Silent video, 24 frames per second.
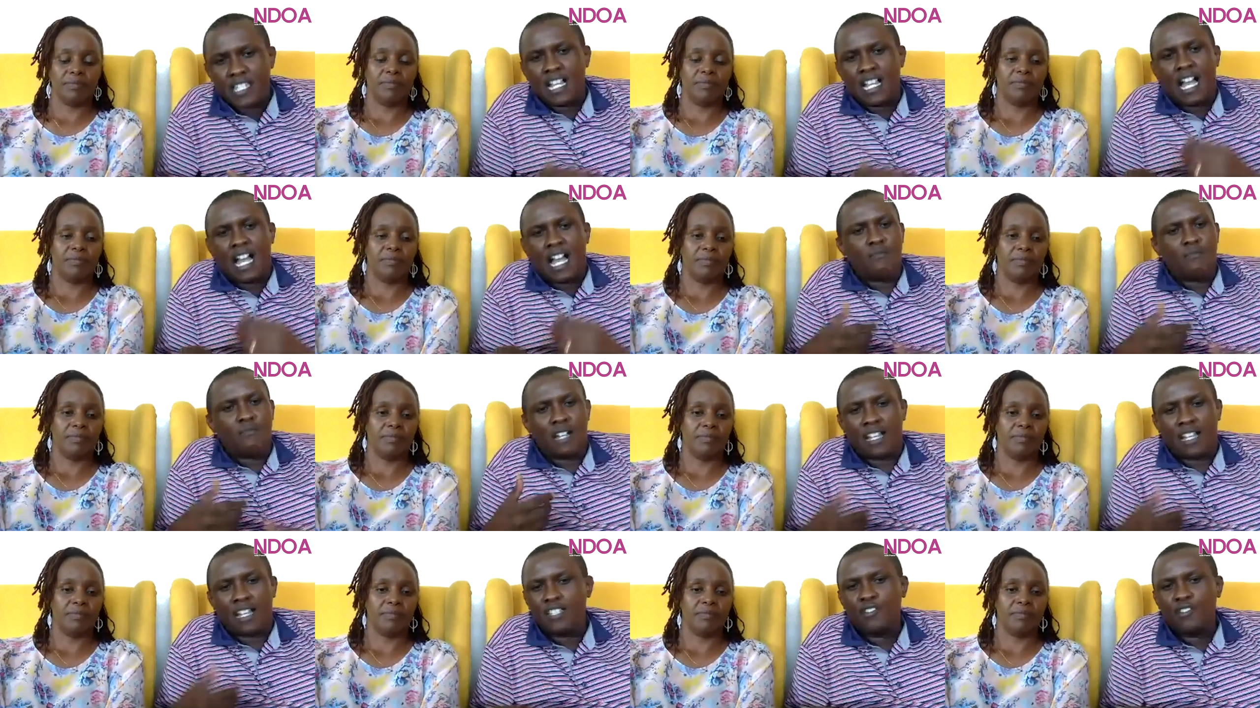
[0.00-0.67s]
Speaker 1: Um,
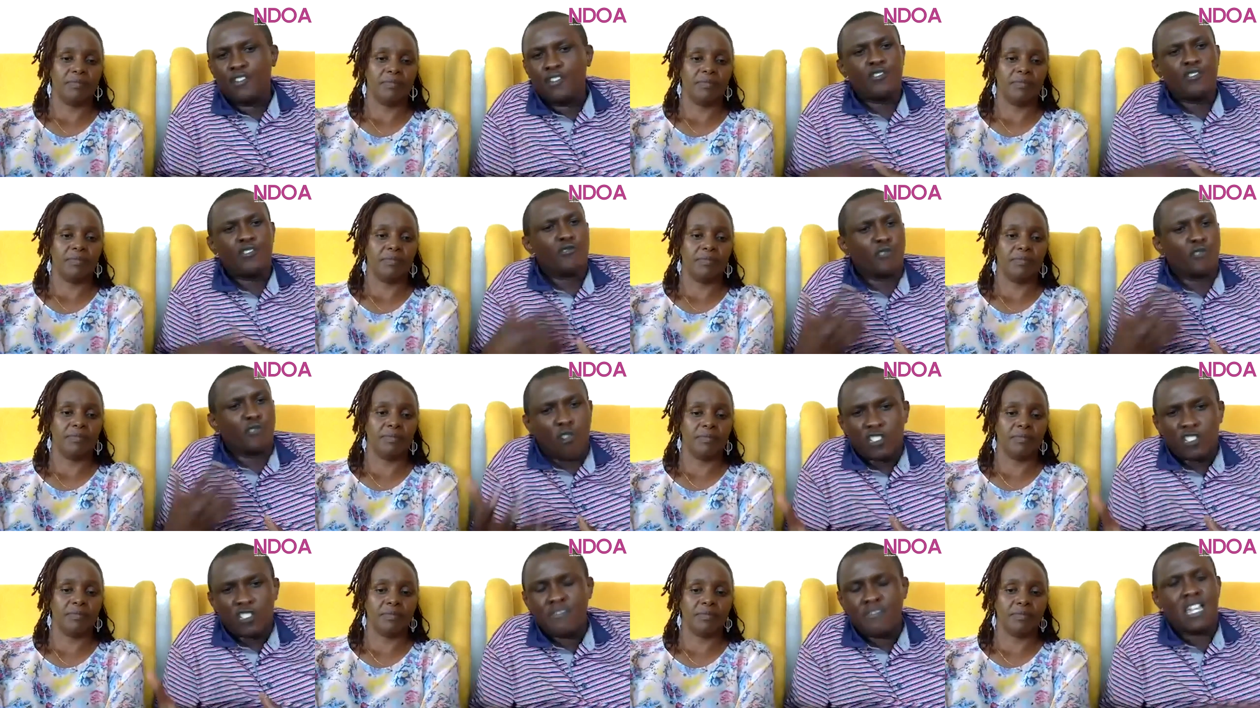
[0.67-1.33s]
uh, you know, you
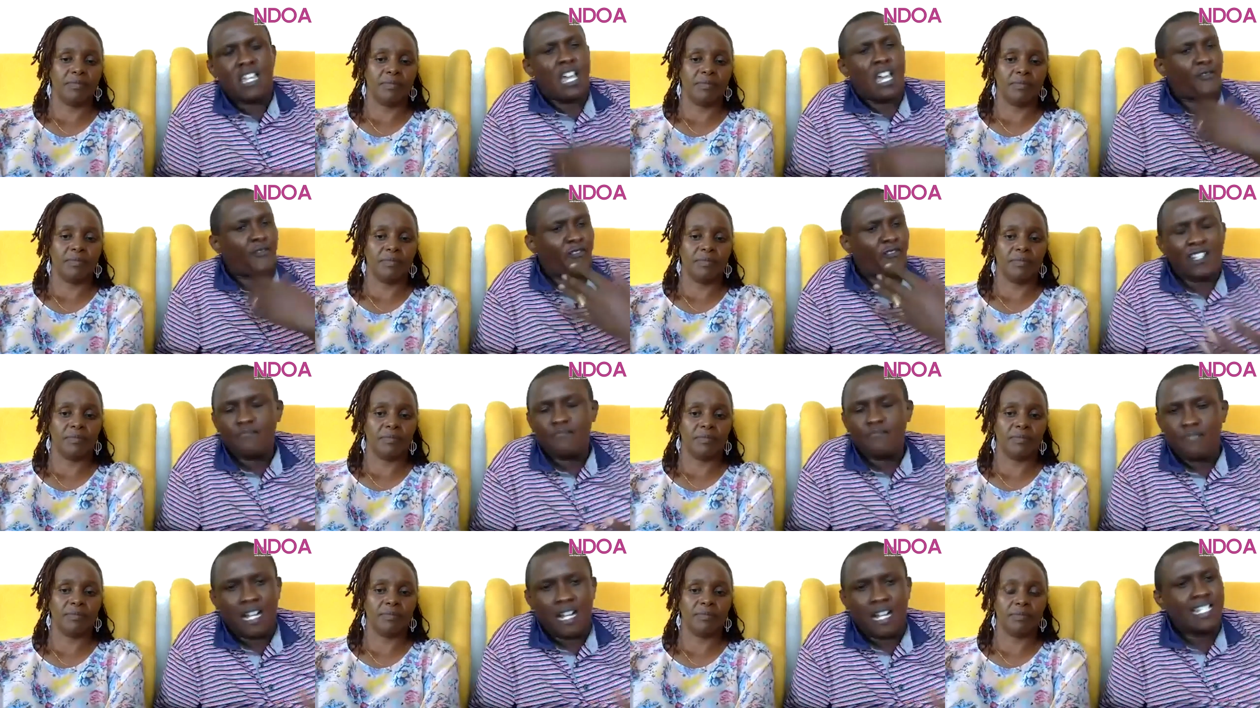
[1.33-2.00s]
wronged me. I feel bad.